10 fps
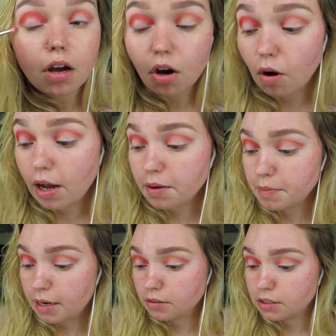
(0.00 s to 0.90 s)
Oh, I
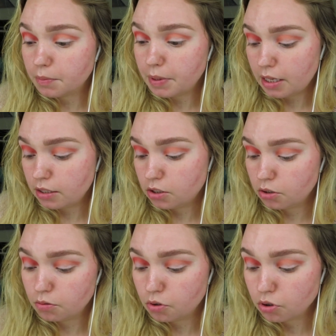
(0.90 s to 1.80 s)
am now dipping
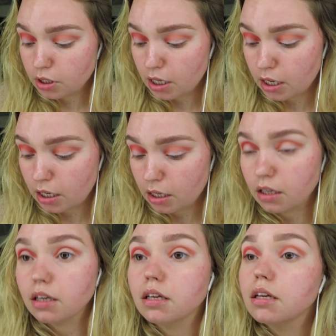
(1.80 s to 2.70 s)
into You're
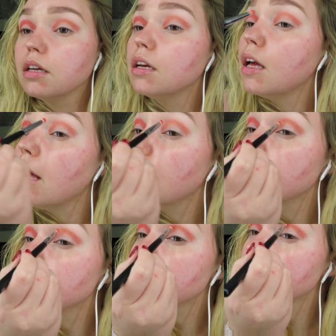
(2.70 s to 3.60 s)
Kidding
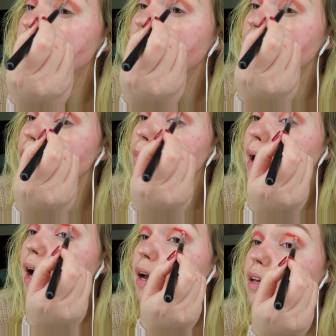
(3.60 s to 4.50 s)
and just kind of
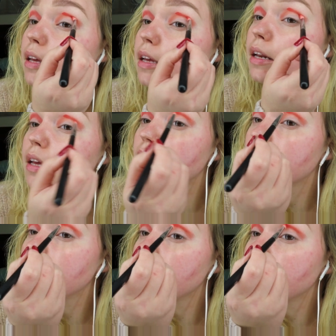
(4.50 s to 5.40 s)
packing it
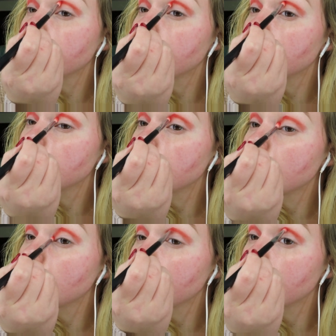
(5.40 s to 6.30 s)
in, and then I'm going to
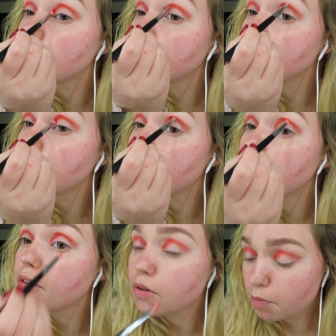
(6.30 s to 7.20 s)
go in with my
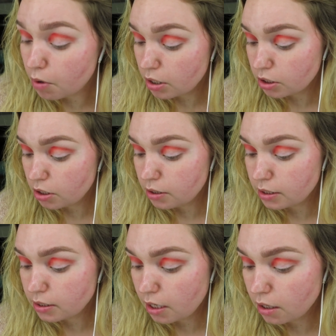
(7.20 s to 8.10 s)
other brush here in
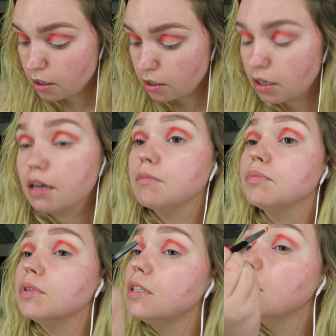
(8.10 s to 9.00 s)
a second
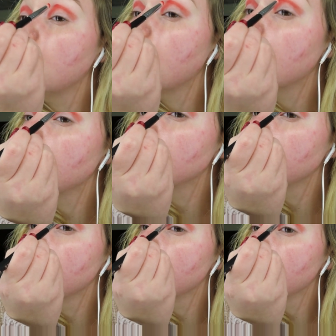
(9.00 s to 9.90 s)
and blend it
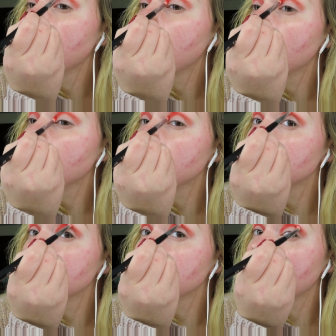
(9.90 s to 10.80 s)
out. We're going
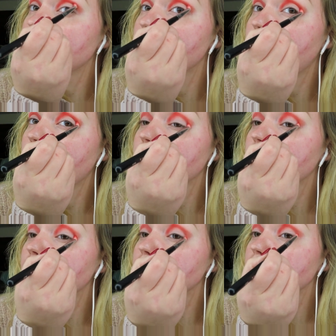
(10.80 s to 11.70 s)
to do a lot of
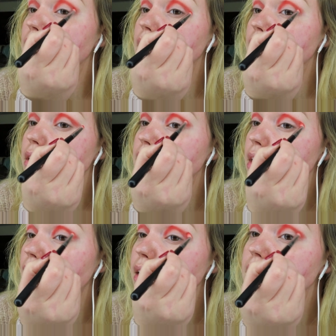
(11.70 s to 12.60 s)
packing and blending
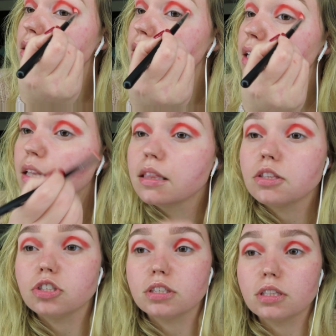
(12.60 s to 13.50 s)
today to get
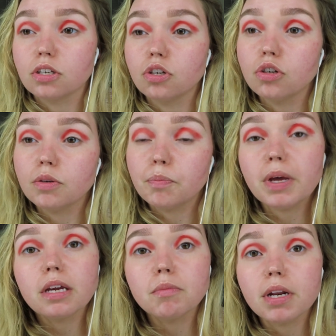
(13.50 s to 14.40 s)
just the good
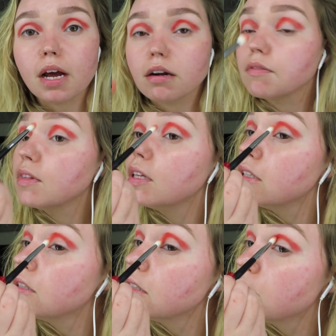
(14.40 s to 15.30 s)
pigment out of this.